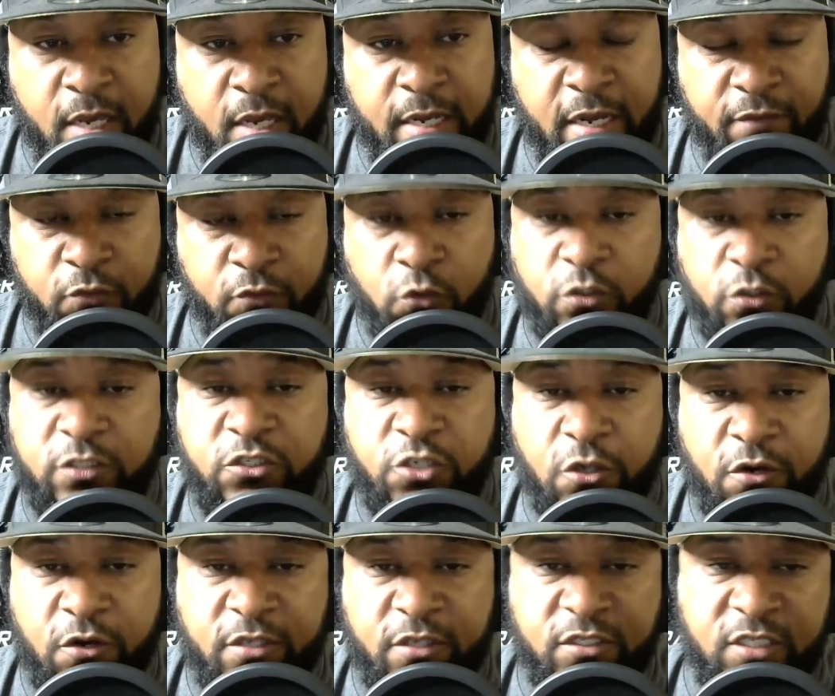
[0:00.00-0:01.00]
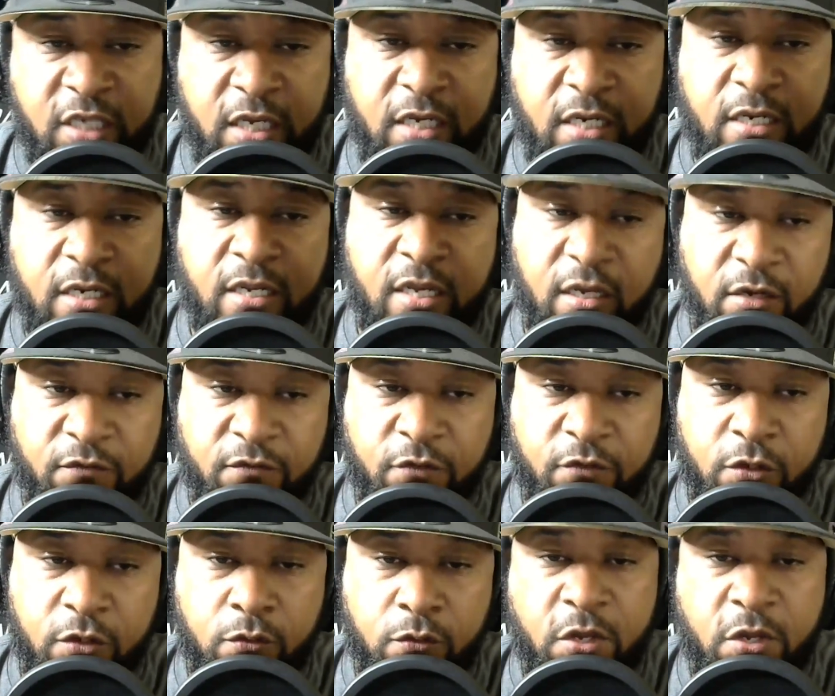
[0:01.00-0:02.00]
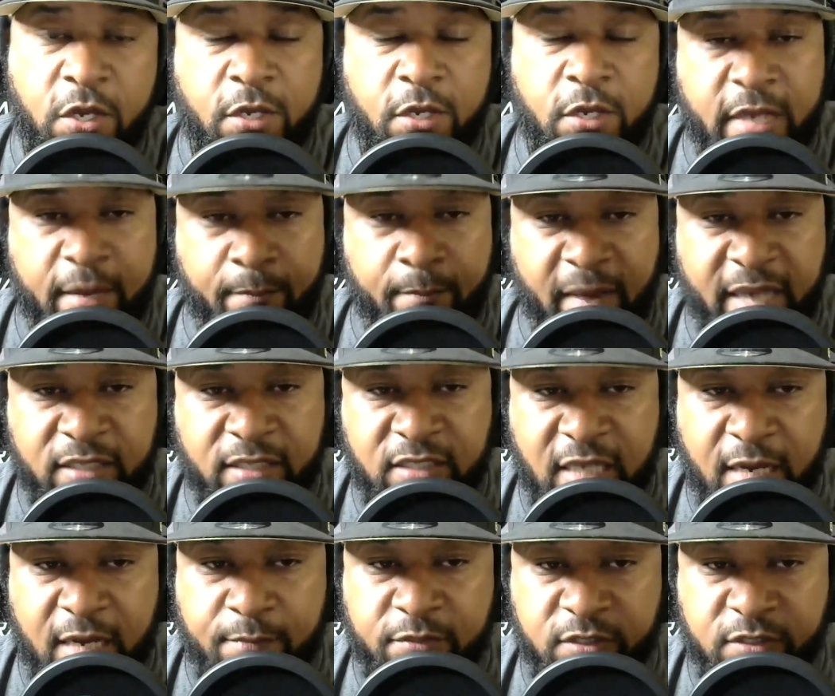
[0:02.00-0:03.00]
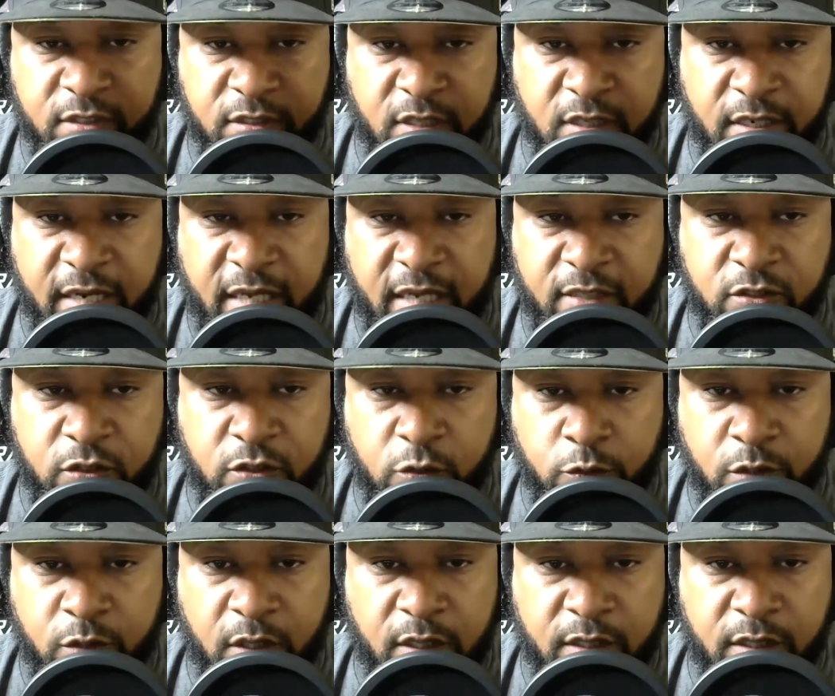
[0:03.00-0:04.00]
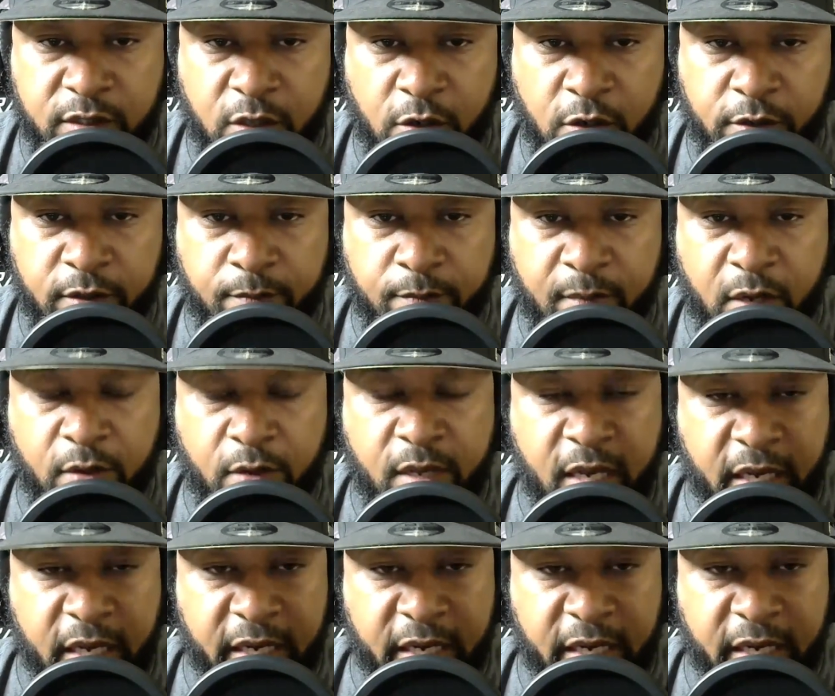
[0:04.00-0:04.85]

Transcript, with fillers: Now, of course, Sean said in the interview that Mike Thomas is the next dude that they're talking about.